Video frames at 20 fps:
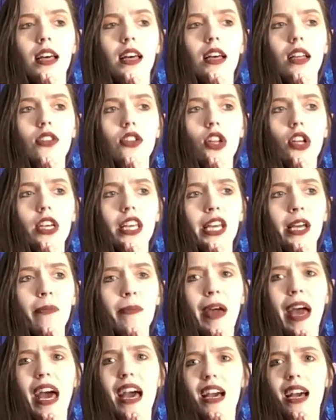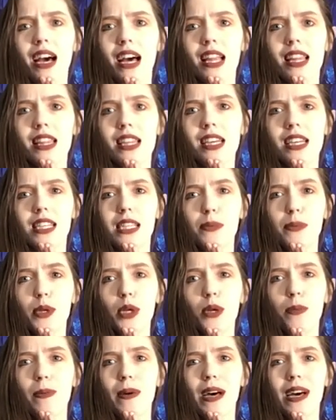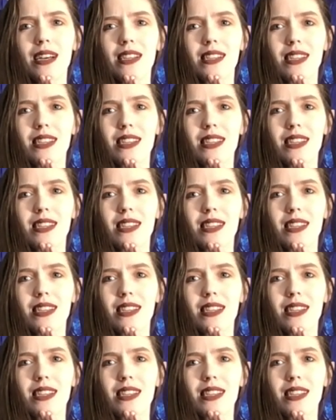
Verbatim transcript: looking back on the spirit box,